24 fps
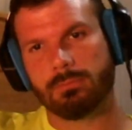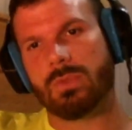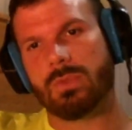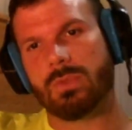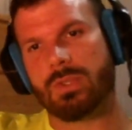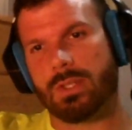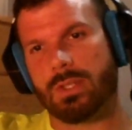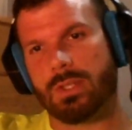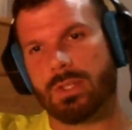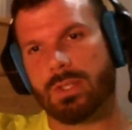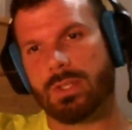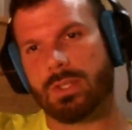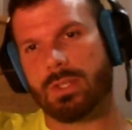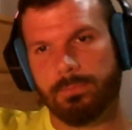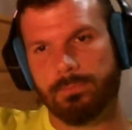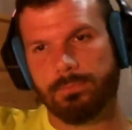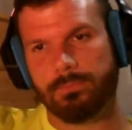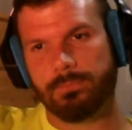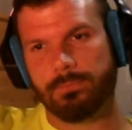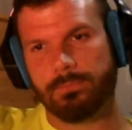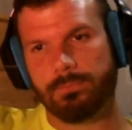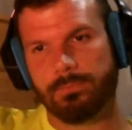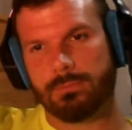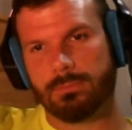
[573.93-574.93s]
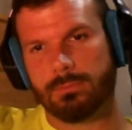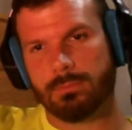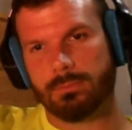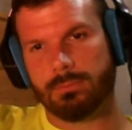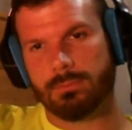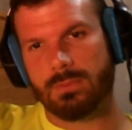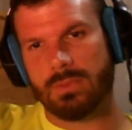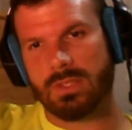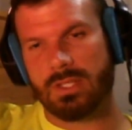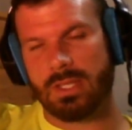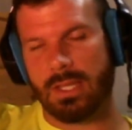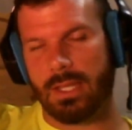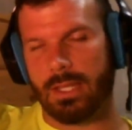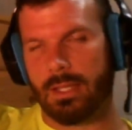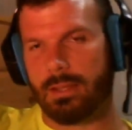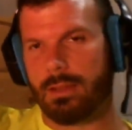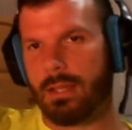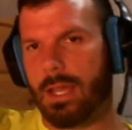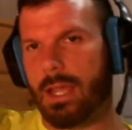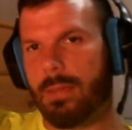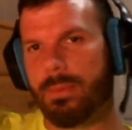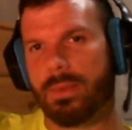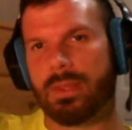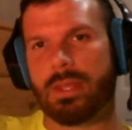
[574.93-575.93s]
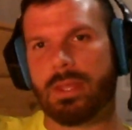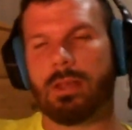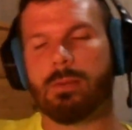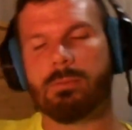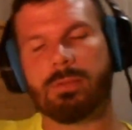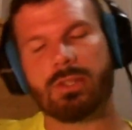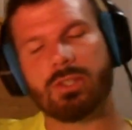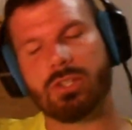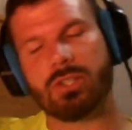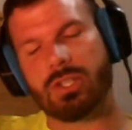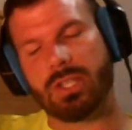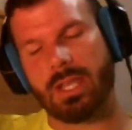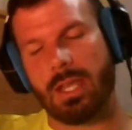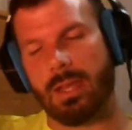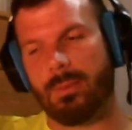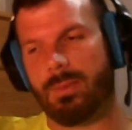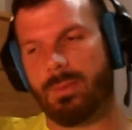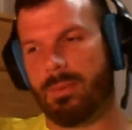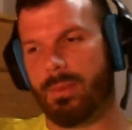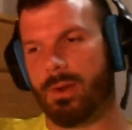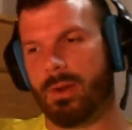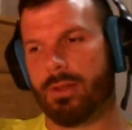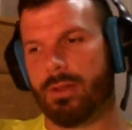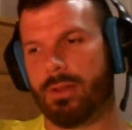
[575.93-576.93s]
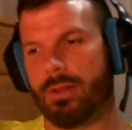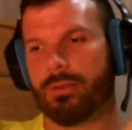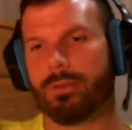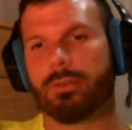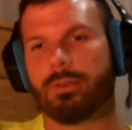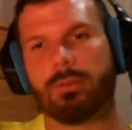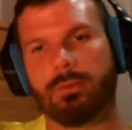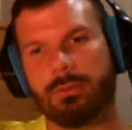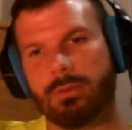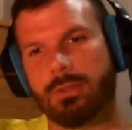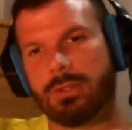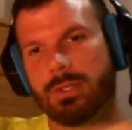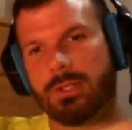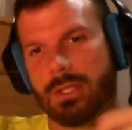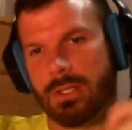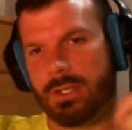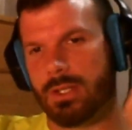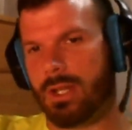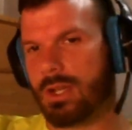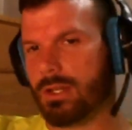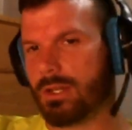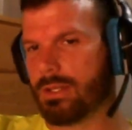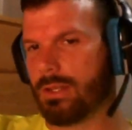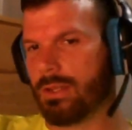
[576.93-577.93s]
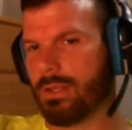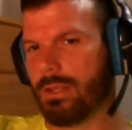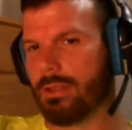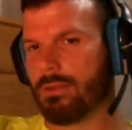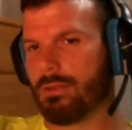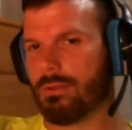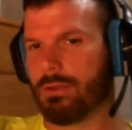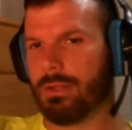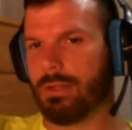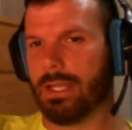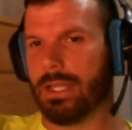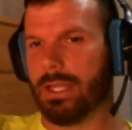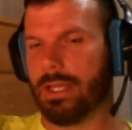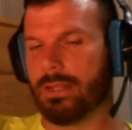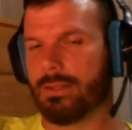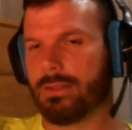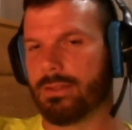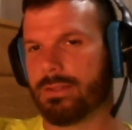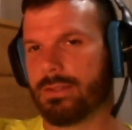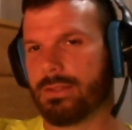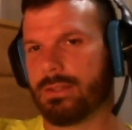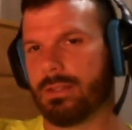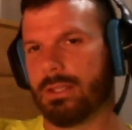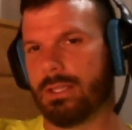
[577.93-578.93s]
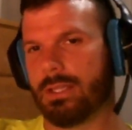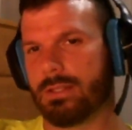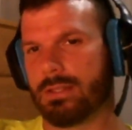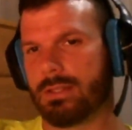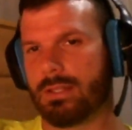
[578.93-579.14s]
So it's like the hypothalamus just can't be bothered to talk to the other glands.